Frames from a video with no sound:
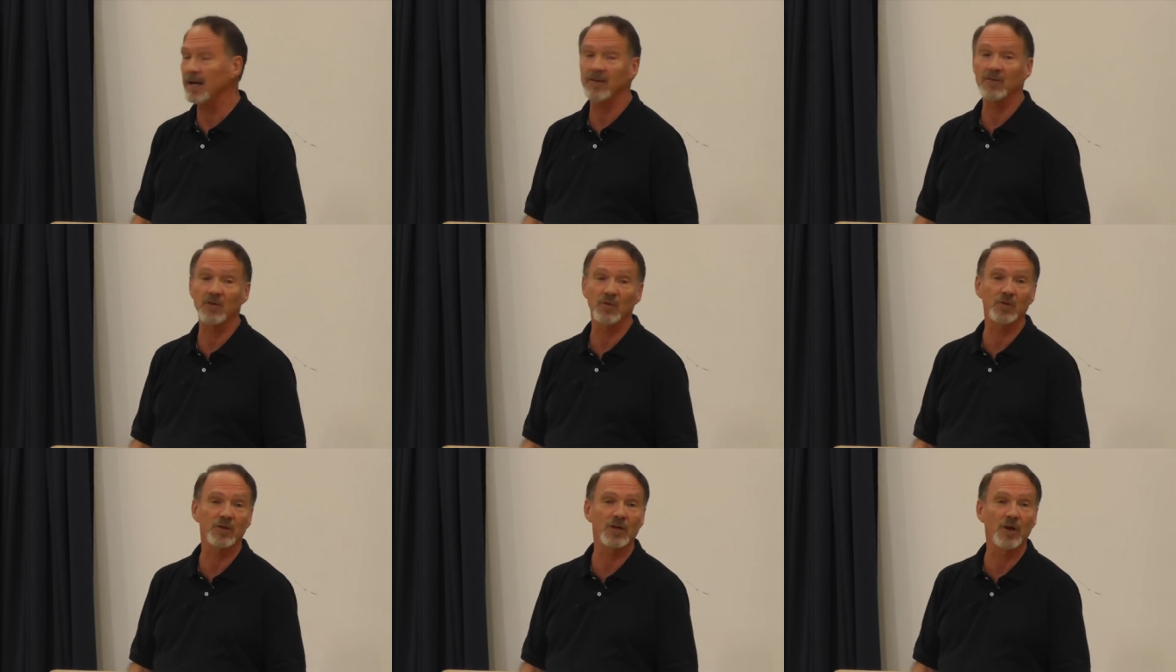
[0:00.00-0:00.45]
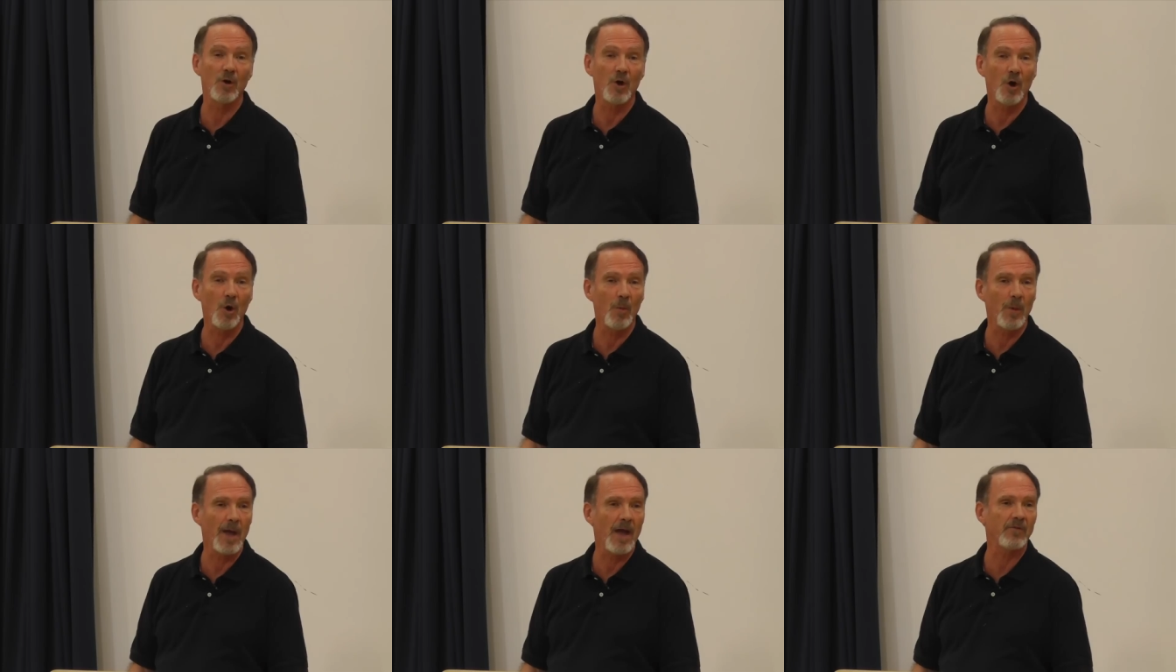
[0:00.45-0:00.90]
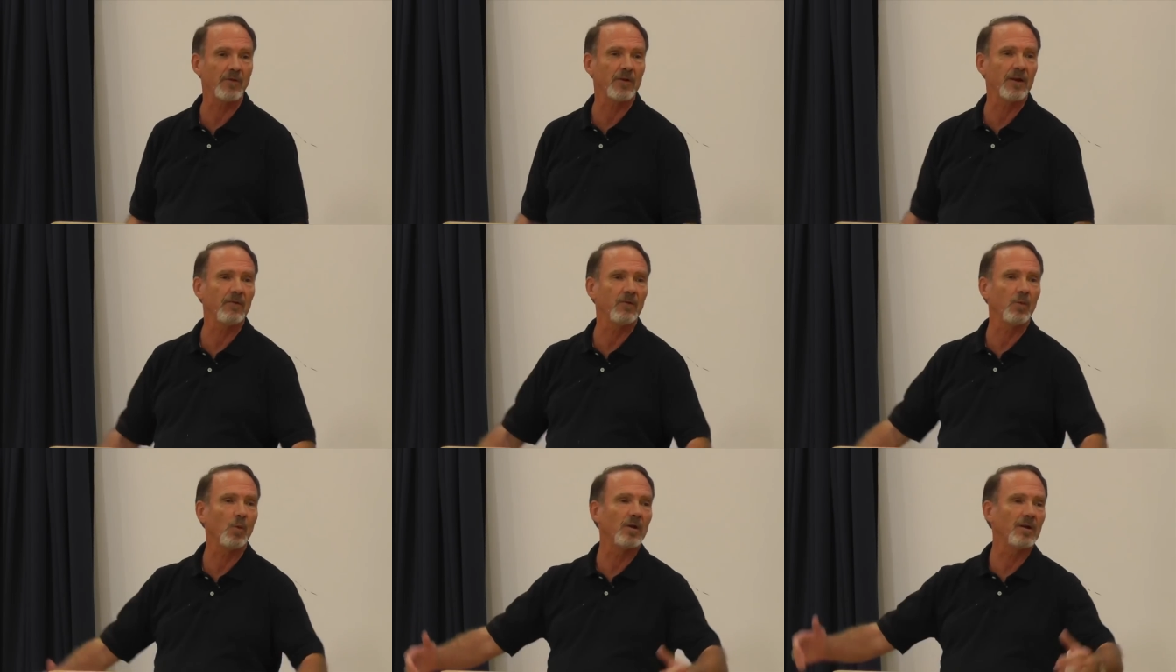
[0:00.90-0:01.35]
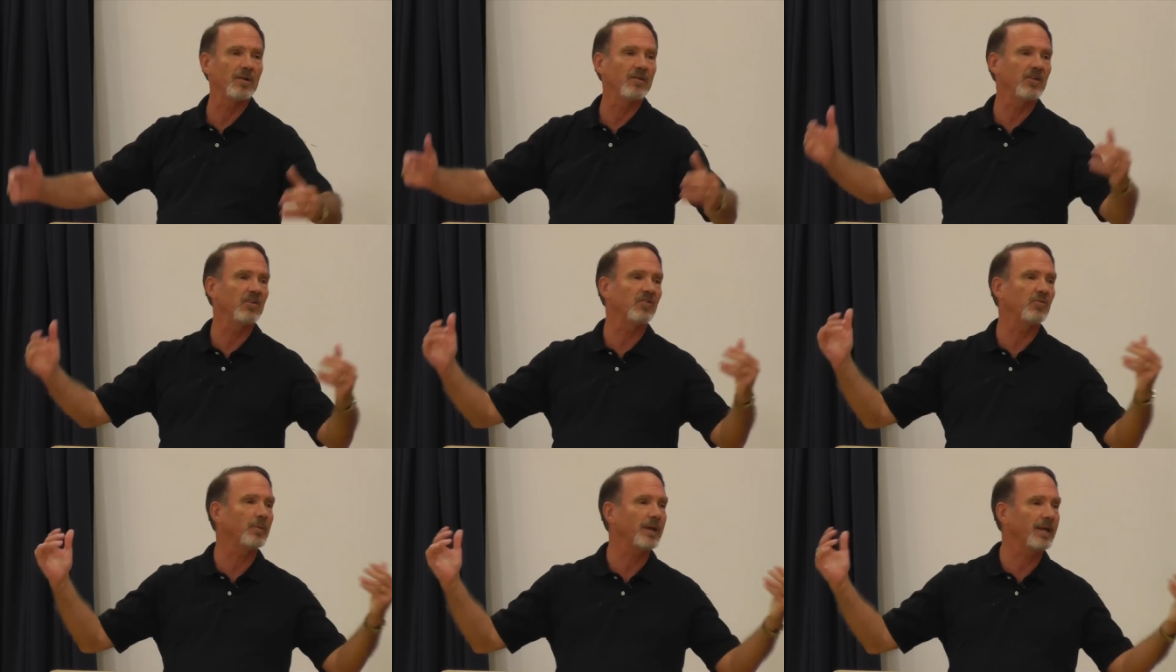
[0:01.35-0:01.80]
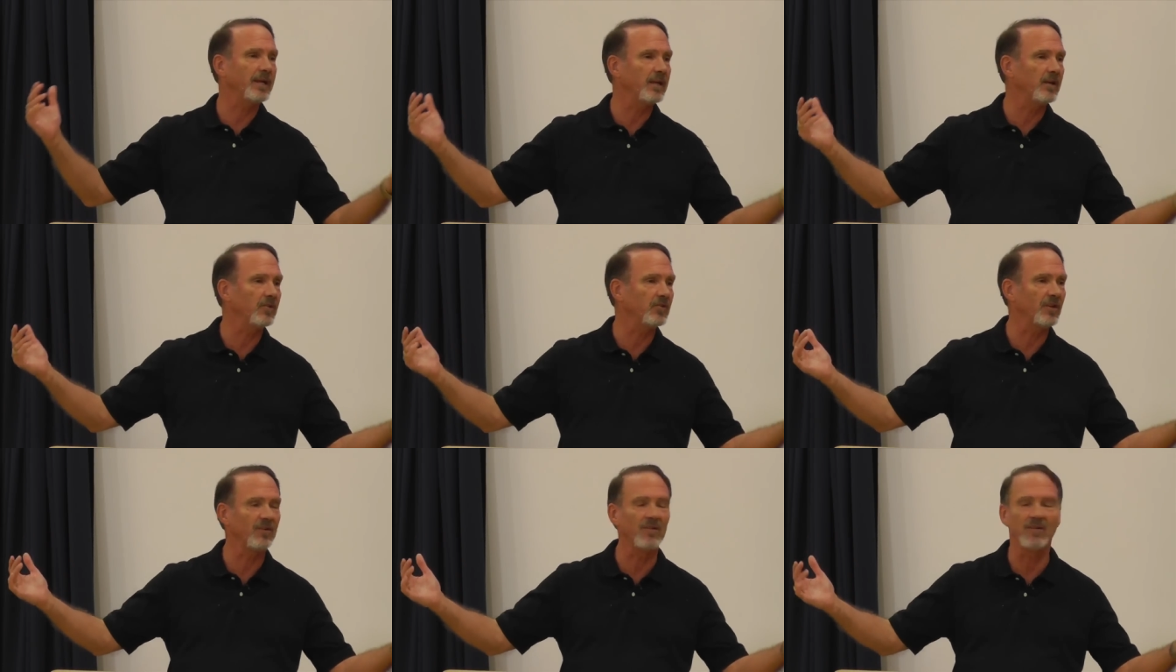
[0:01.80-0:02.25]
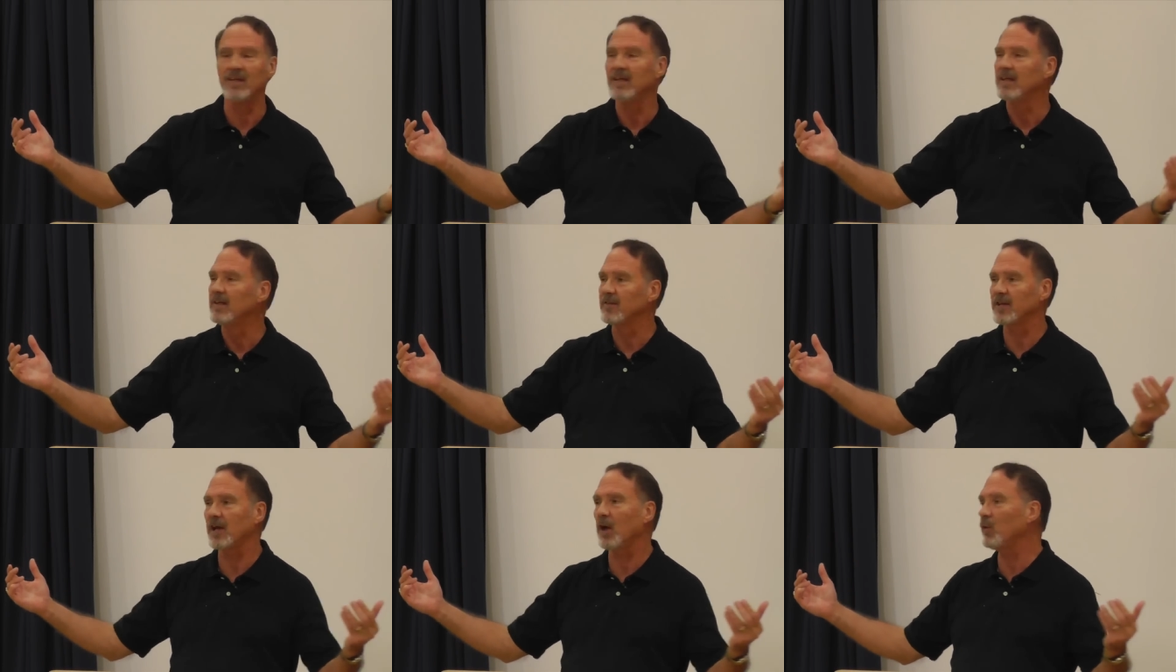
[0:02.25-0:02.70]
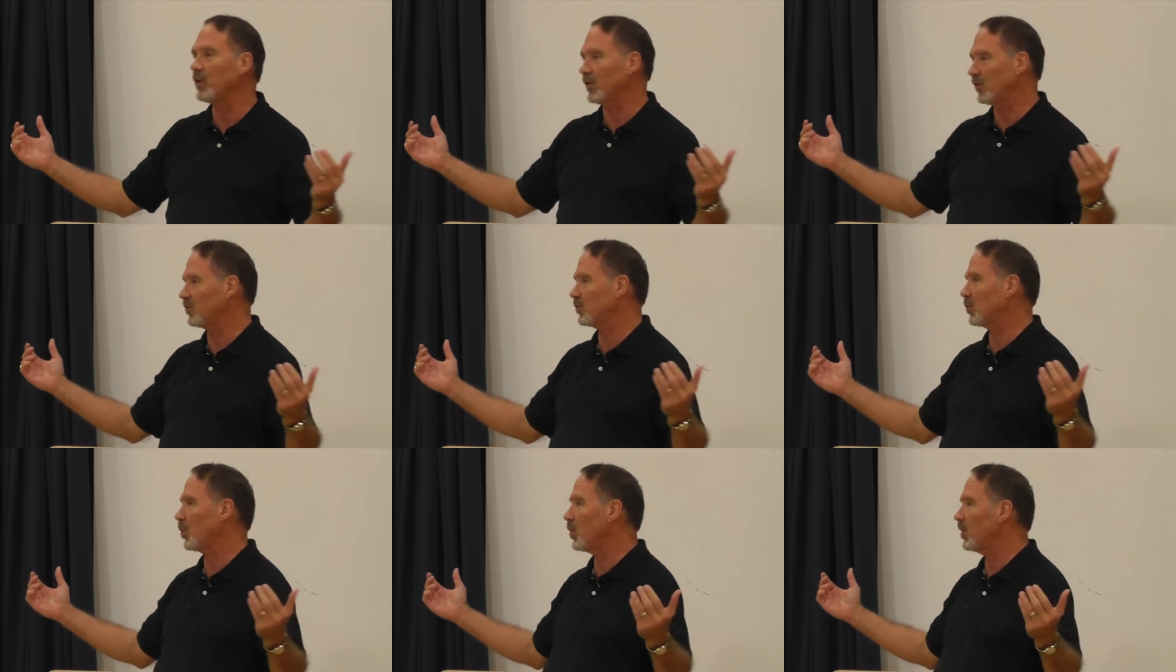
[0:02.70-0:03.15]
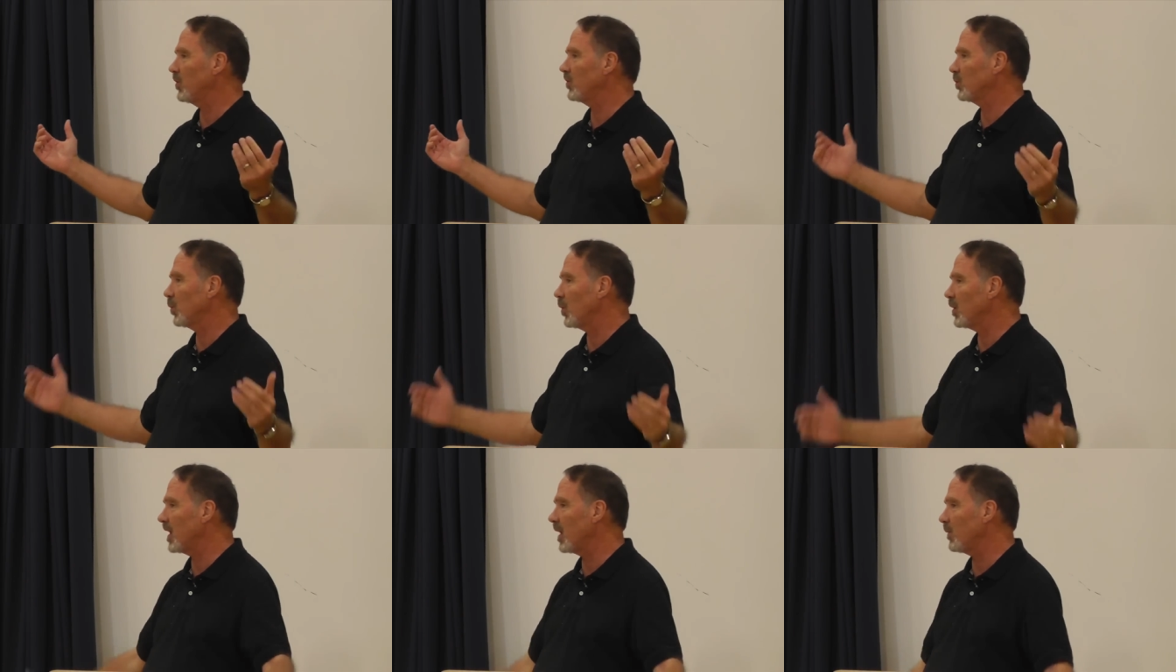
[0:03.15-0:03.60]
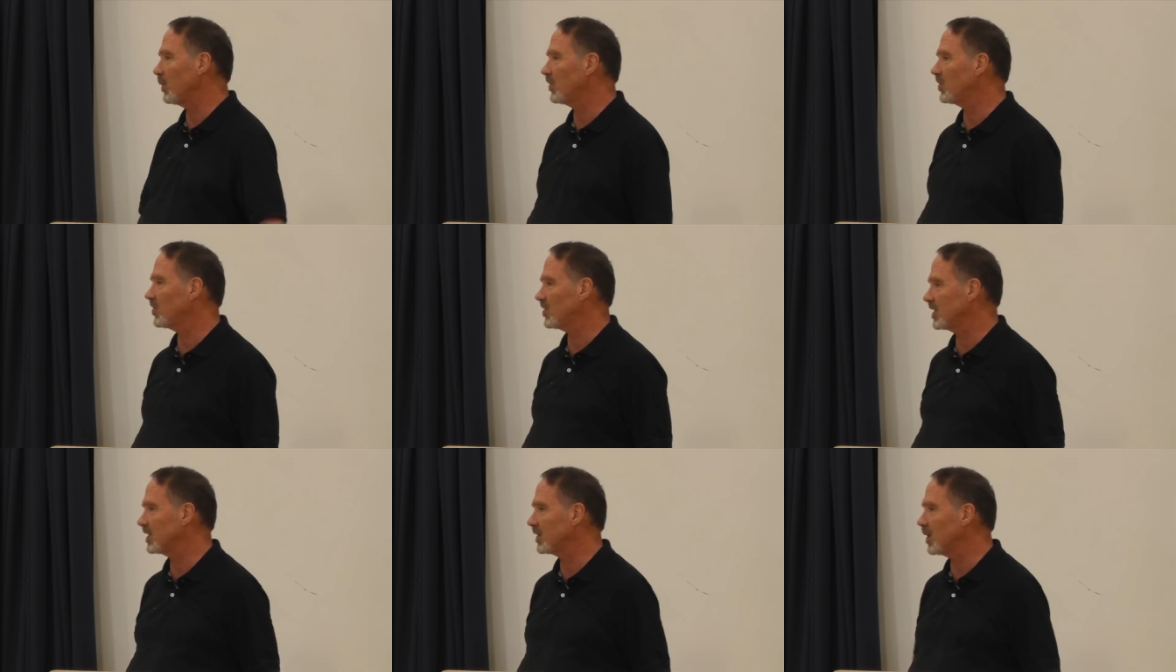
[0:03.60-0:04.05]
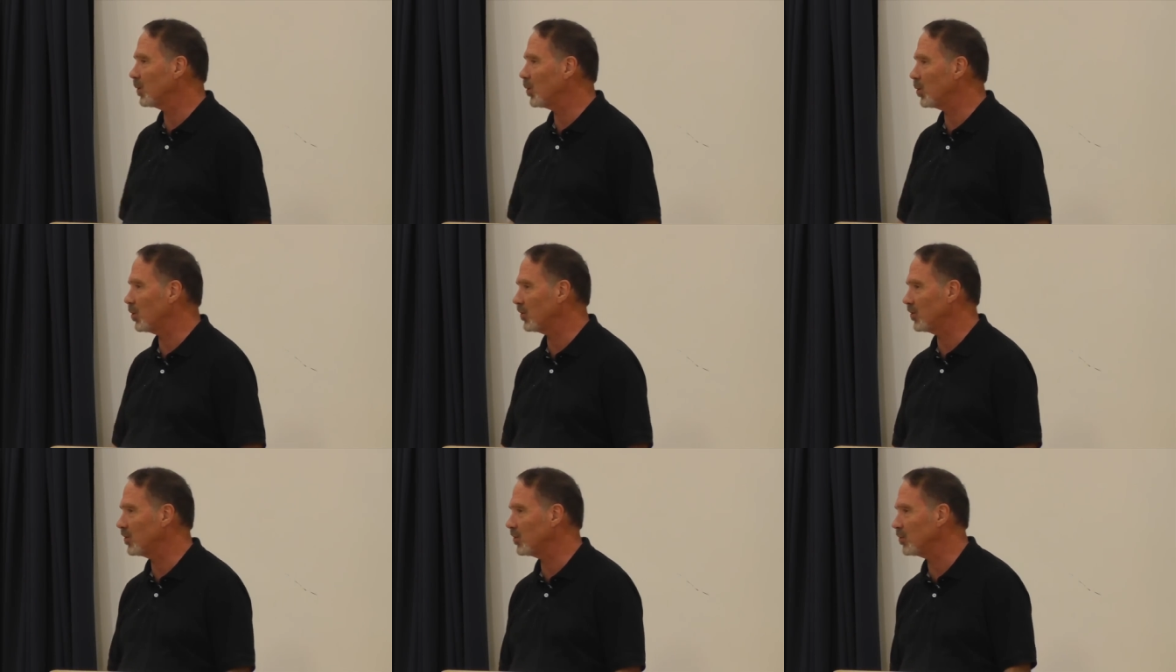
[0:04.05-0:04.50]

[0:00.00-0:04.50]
I just would go home after every one of these meetings and tell these stories of what I was seeing the Lord